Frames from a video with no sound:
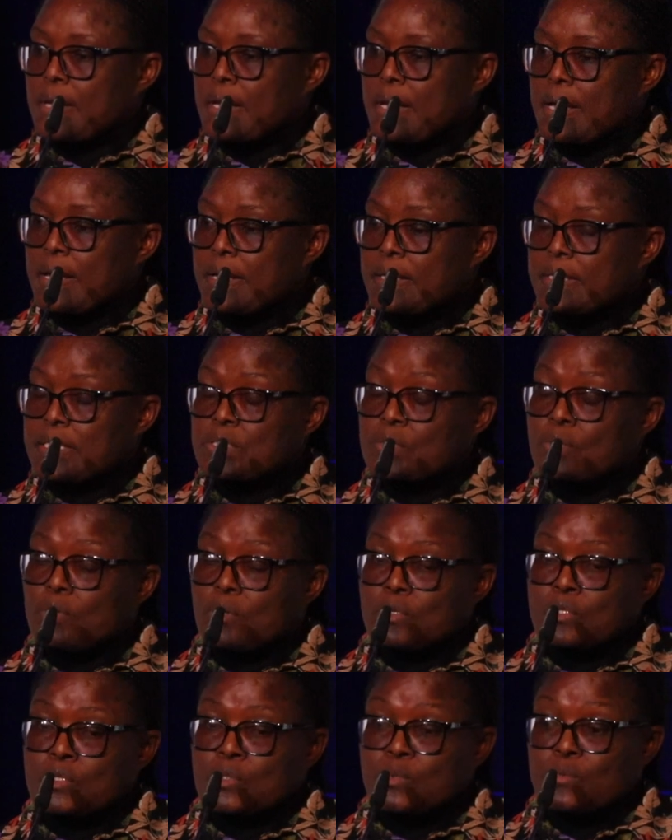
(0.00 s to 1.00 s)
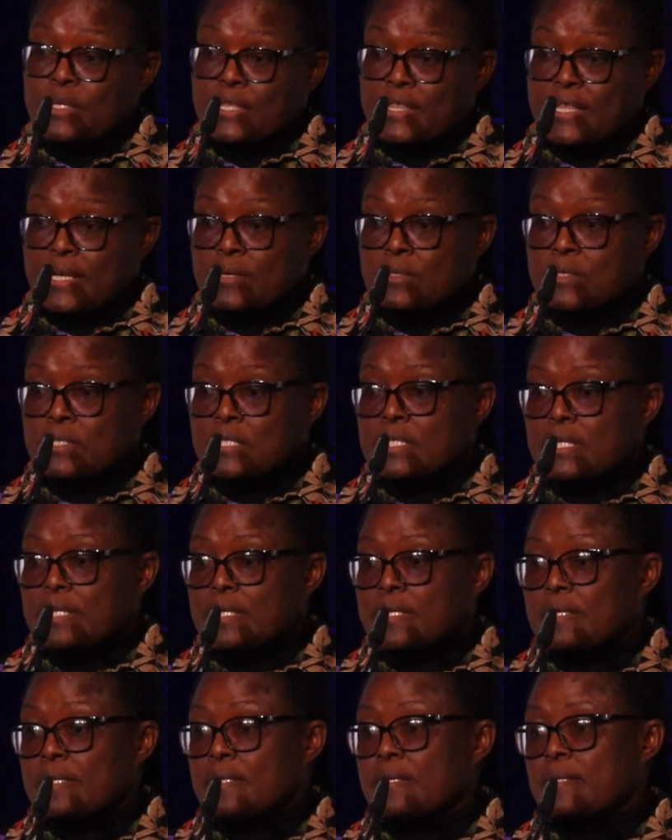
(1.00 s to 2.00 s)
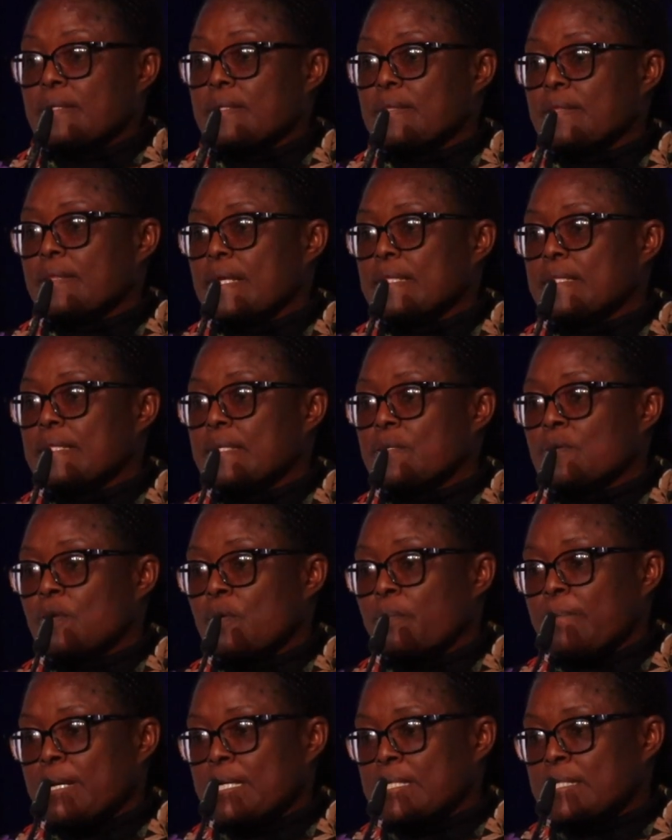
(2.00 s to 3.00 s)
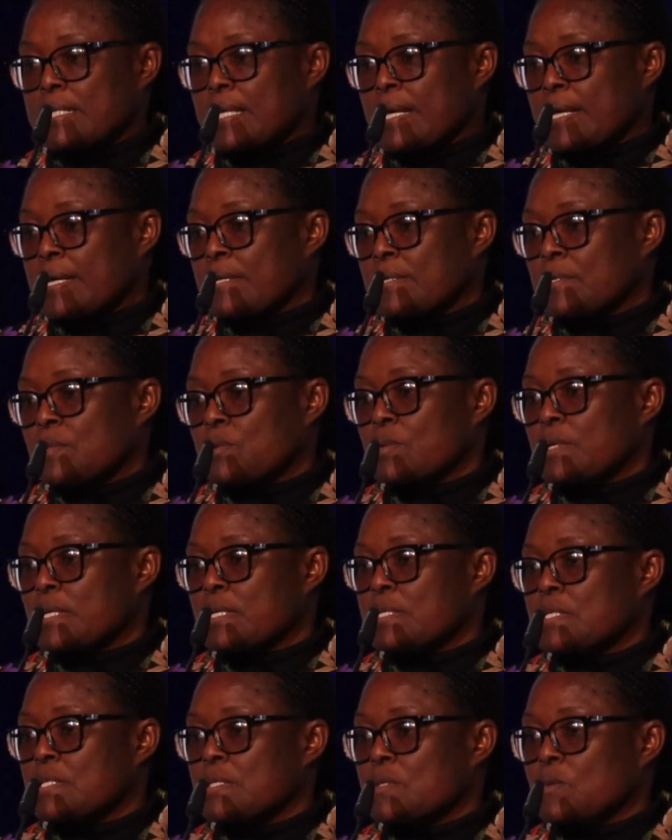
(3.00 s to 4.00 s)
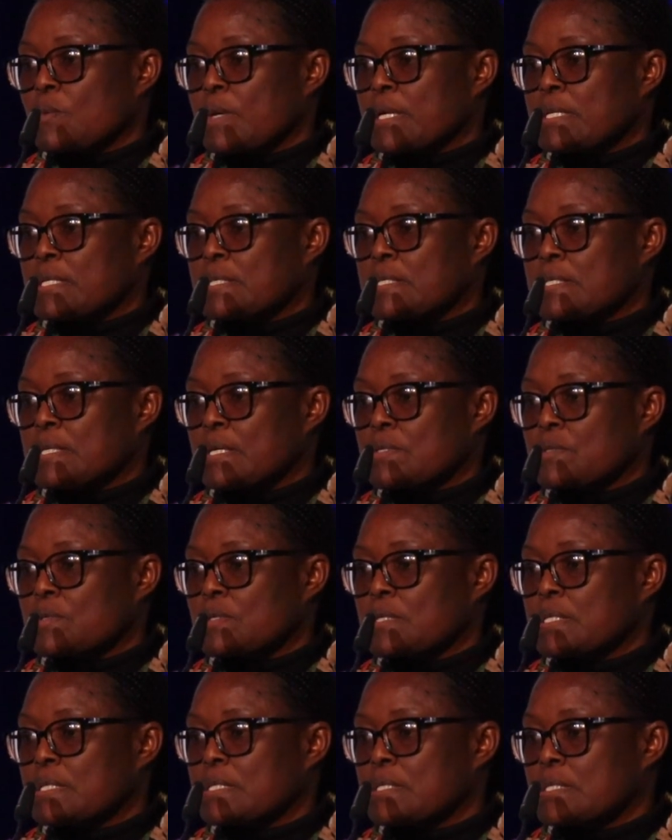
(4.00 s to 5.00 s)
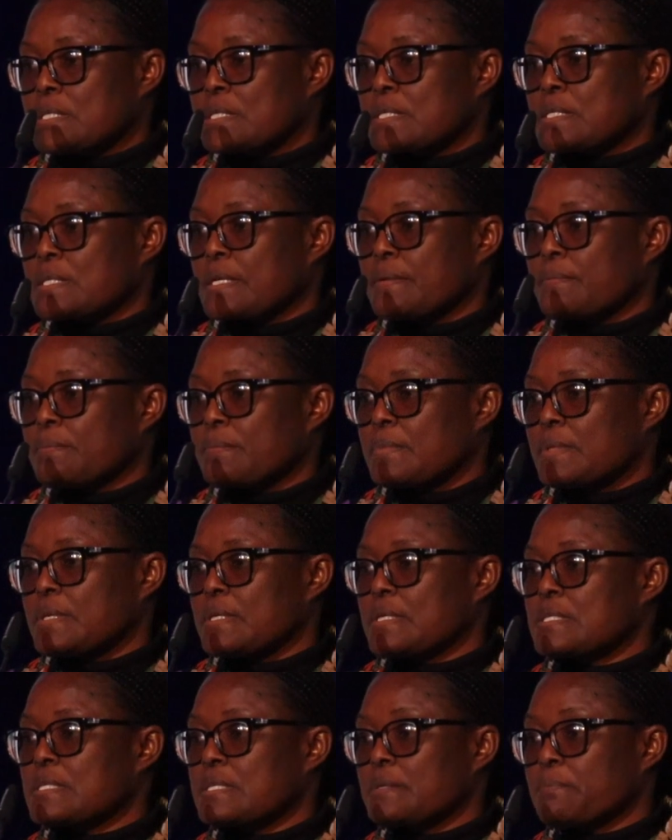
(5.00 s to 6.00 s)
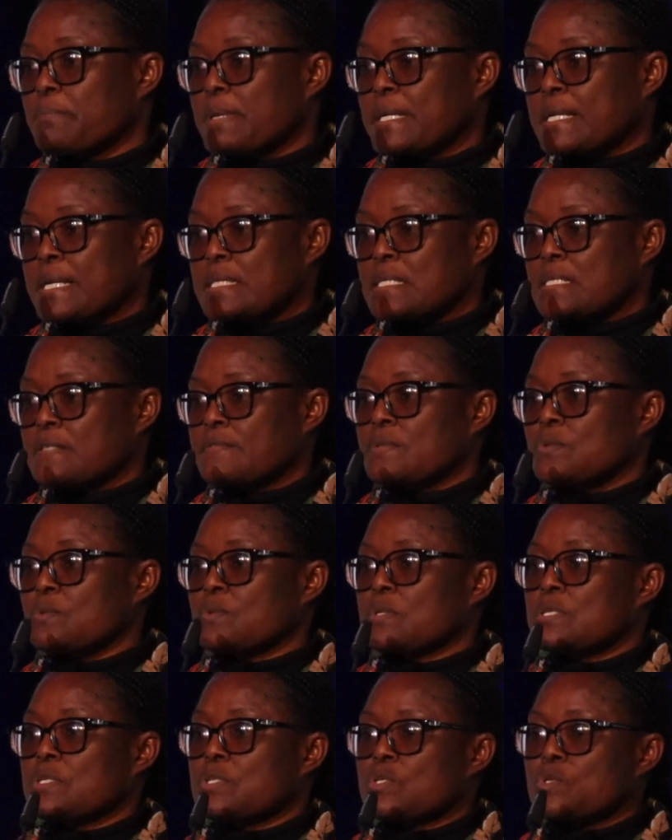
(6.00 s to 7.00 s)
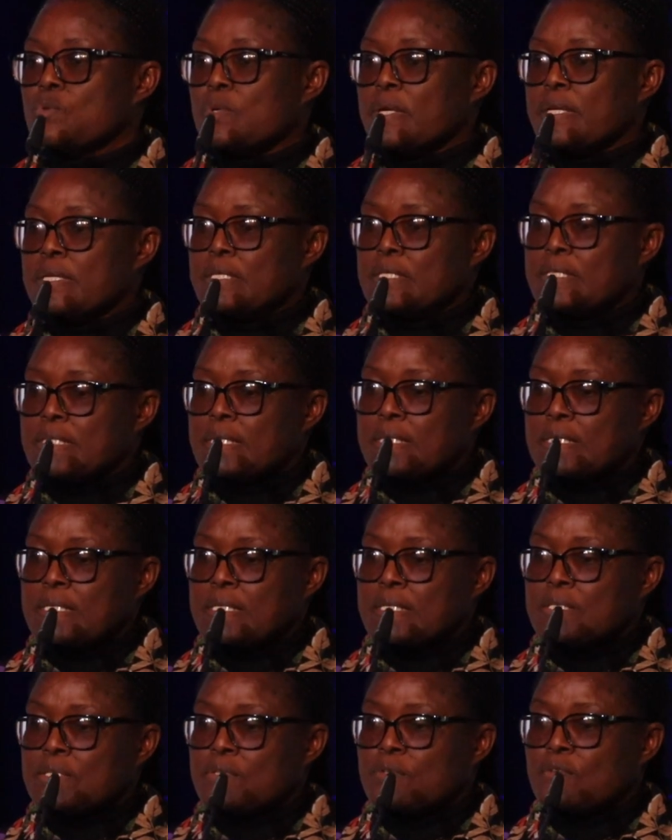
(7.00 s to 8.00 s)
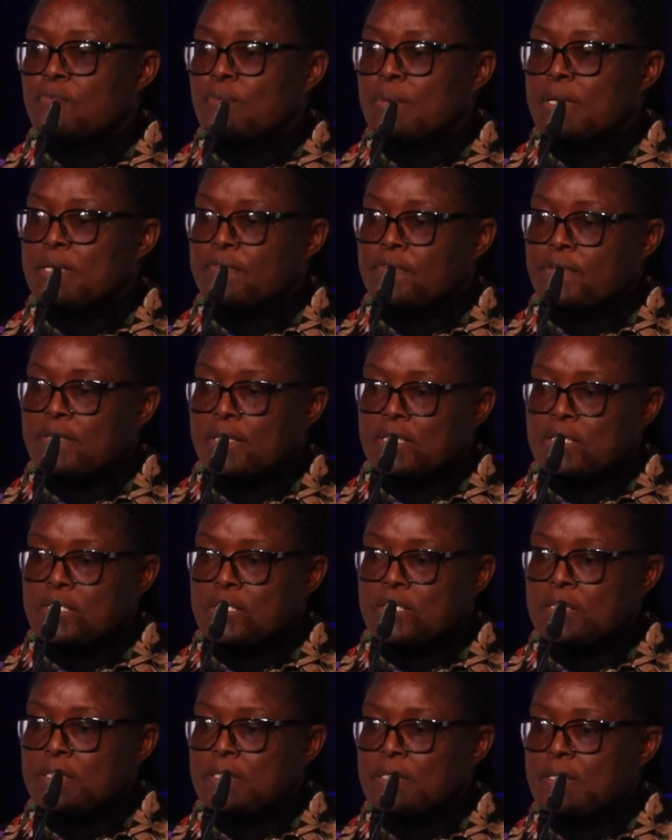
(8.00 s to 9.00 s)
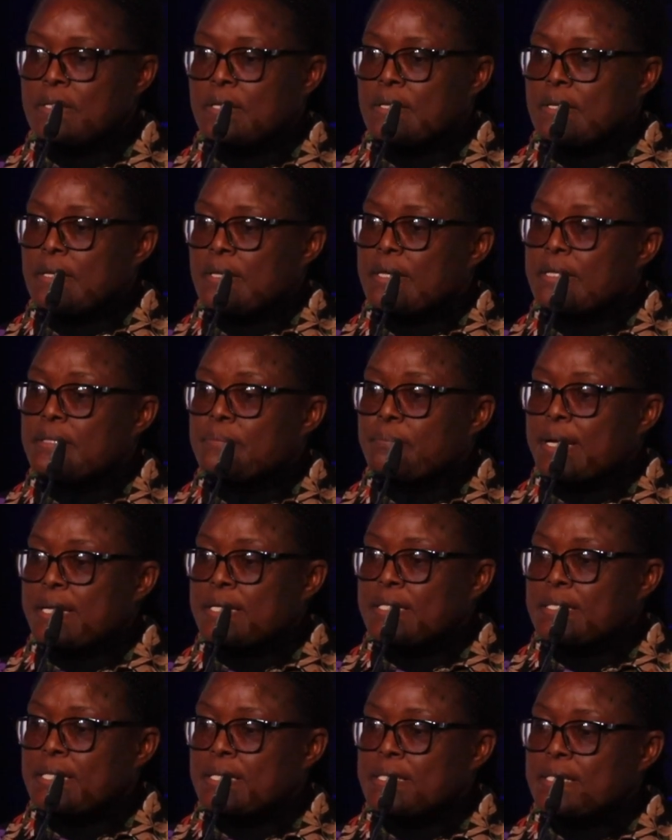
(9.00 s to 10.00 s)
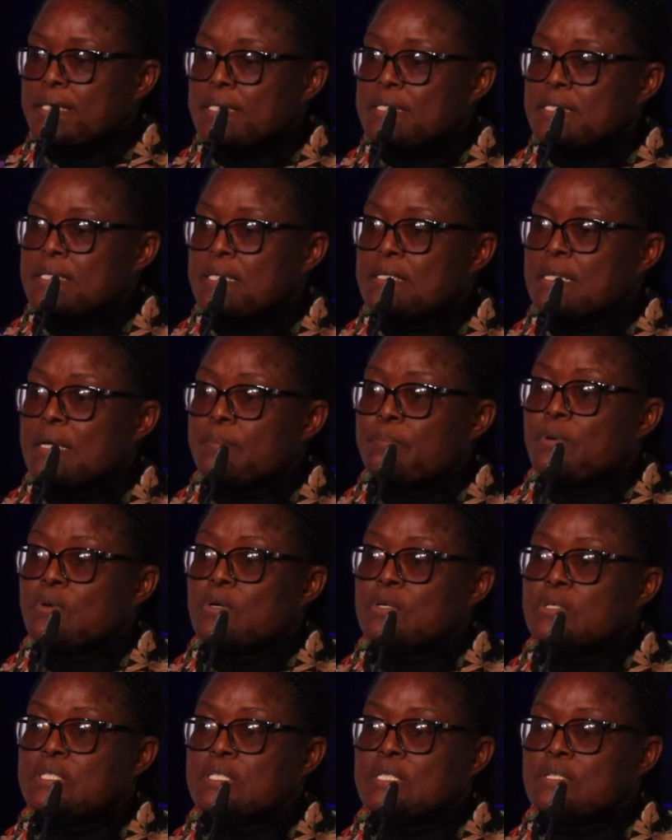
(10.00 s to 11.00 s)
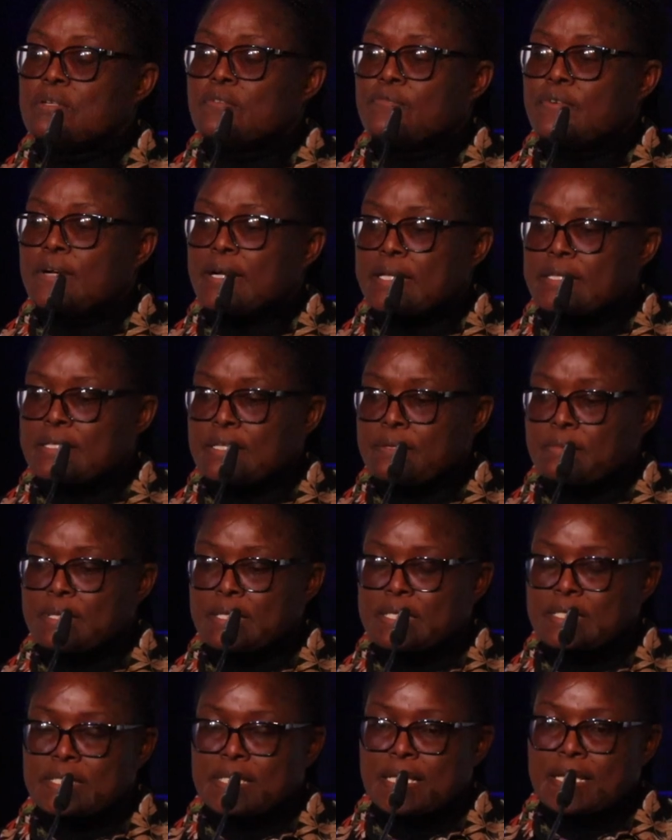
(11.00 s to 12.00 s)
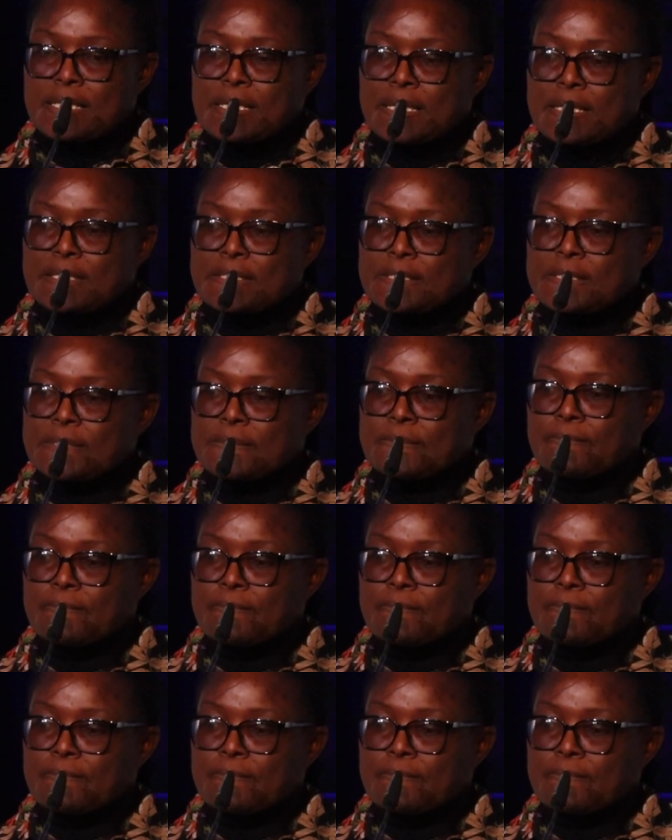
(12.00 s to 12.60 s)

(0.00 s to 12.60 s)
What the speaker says: It goes without saying that the robust higher education quality assurance system is imperative to ensure integrity of qualification and maintenance and upholding of academic standards.